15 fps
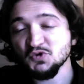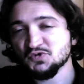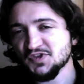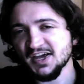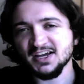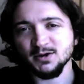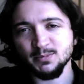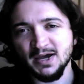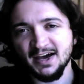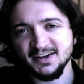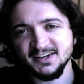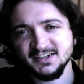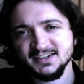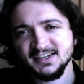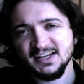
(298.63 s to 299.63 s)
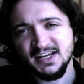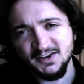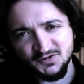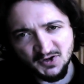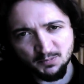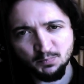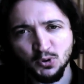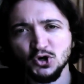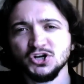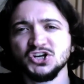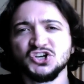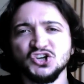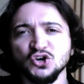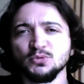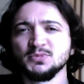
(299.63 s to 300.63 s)
you think about it, If you put a
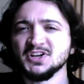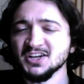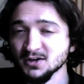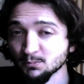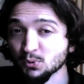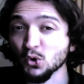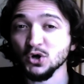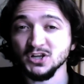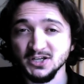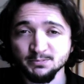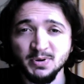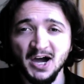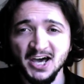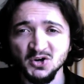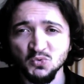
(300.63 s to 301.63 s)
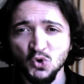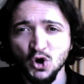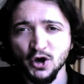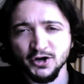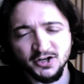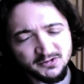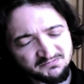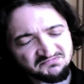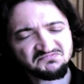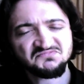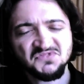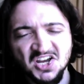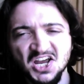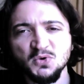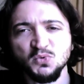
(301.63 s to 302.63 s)
human in a boiling pot of water,
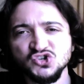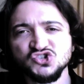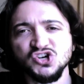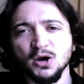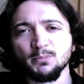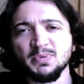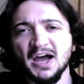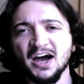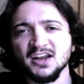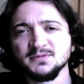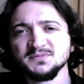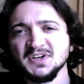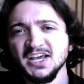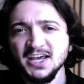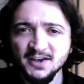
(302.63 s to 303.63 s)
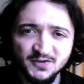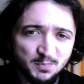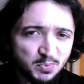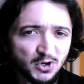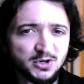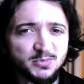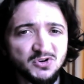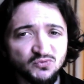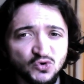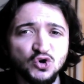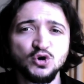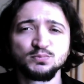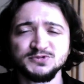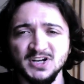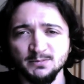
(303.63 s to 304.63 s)
he jump out. If you put him in
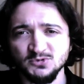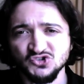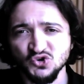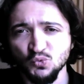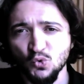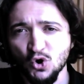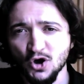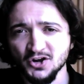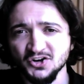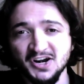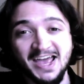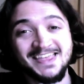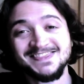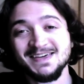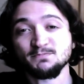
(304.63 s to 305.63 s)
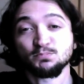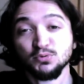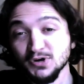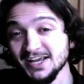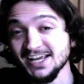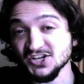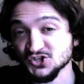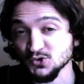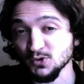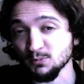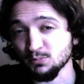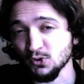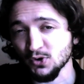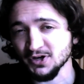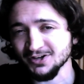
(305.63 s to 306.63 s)
room temperature water and then bring it to a
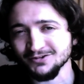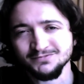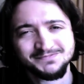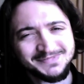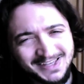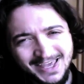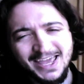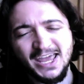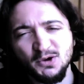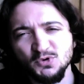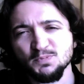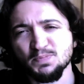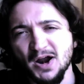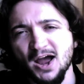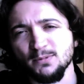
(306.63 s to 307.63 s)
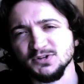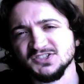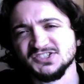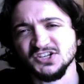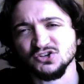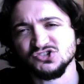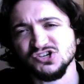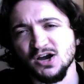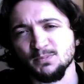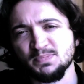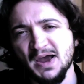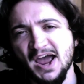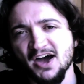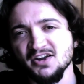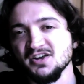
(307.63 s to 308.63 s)
boil, he would probably still jump
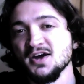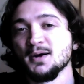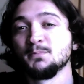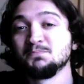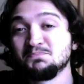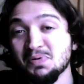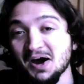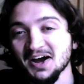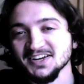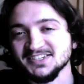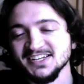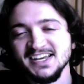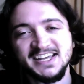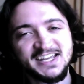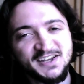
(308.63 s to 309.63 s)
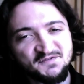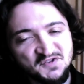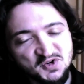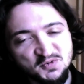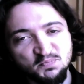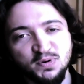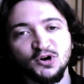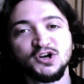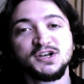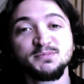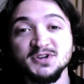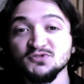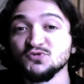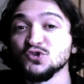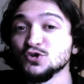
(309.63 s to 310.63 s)
out. But if you put him
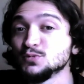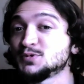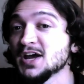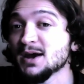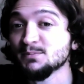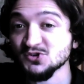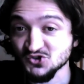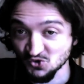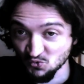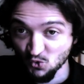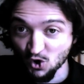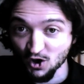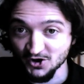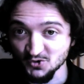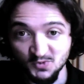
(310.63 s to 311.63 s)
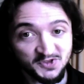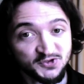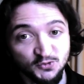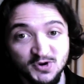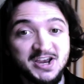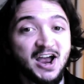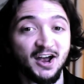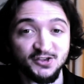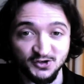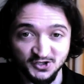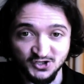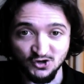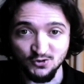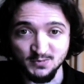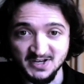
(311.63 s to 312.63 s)
in room temperature water with three other
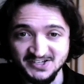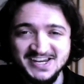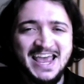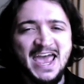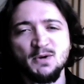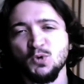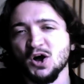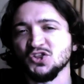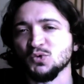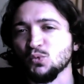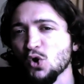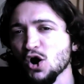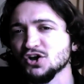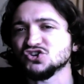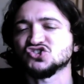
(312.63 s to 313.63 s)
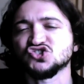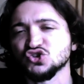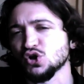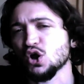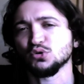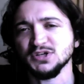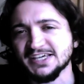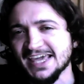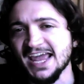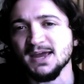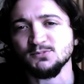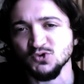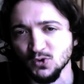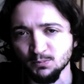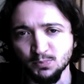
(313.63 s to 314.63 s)
humans, and while the water slowly
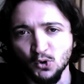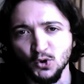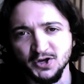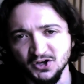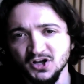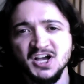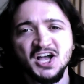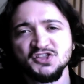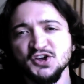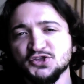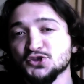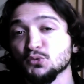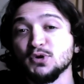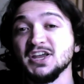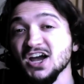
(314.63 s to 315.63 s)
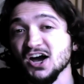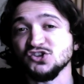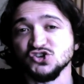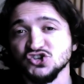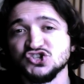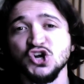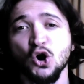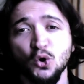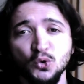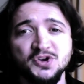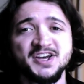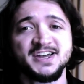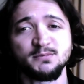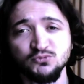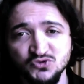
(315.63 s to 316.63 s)
came to a boil, the three others told
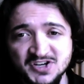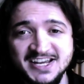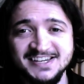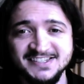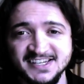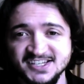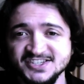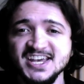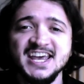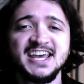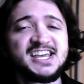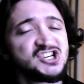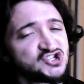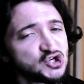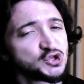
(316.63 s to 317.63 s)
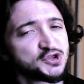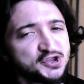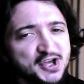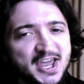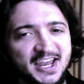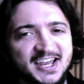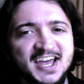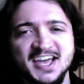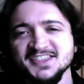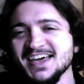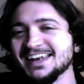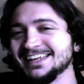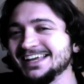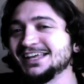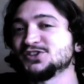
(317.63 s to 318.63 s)
him reasons he should think
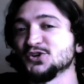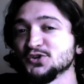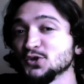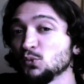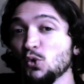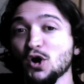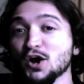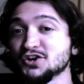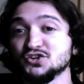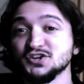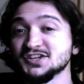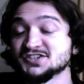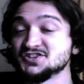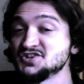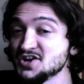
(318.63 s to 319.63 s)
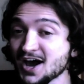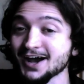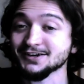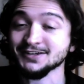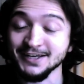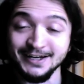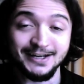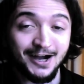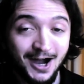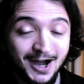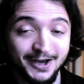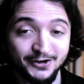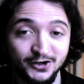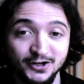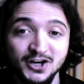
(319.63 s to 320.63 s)
that either the water is not getting
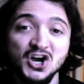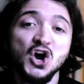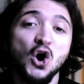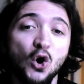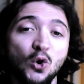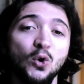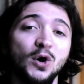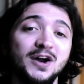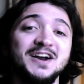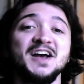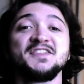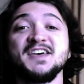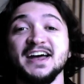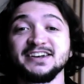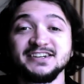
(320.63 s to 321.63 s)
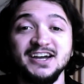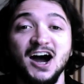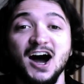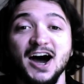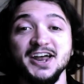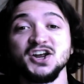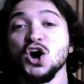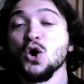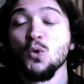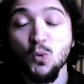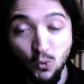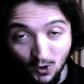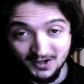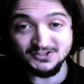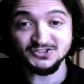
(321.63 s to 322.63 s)
hotter, or that God
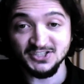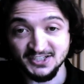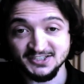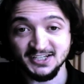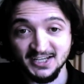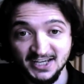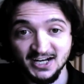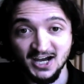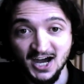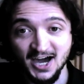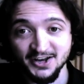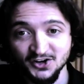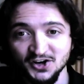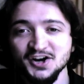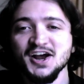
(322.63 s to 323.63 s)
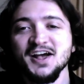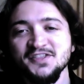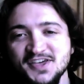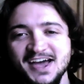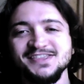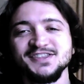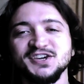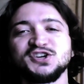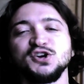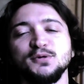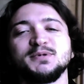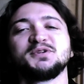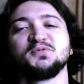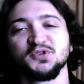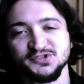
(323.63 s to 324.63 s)
wants it to get hotter, then the
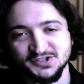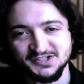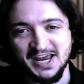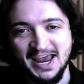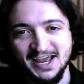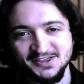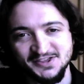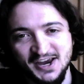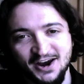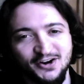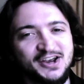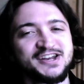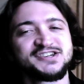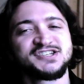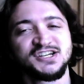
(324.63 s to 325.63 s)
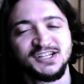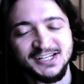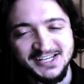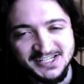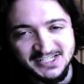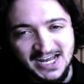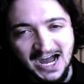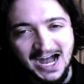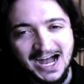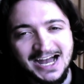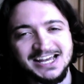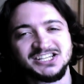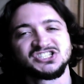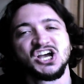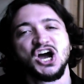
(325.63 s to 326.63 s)
human will stand there until he
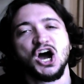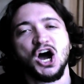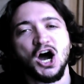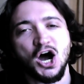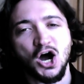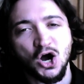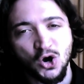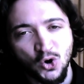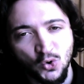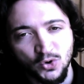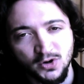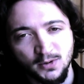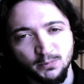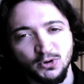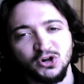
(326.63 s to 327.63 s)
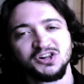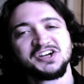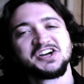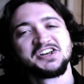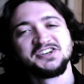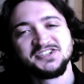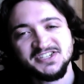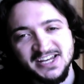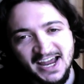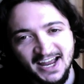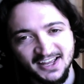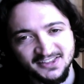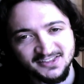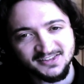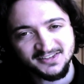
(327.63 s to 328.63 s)
dies a horrible
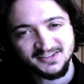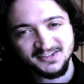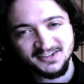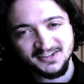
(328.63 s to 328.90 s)
death,